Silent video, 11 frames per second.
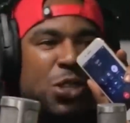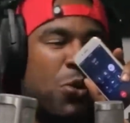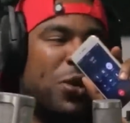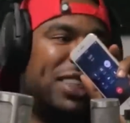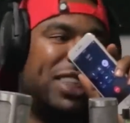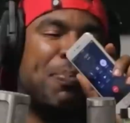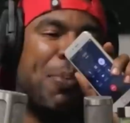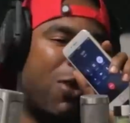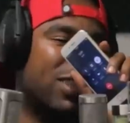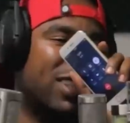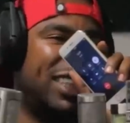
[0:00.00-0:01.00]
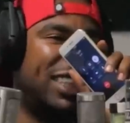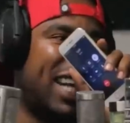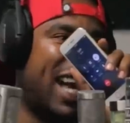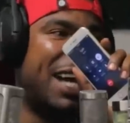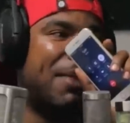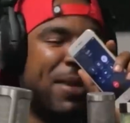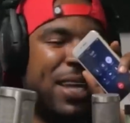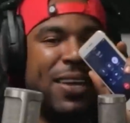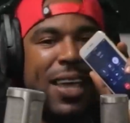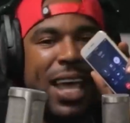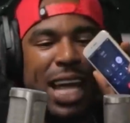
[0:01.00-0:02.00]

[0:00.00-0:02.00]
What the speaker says: doing this. He personally signed me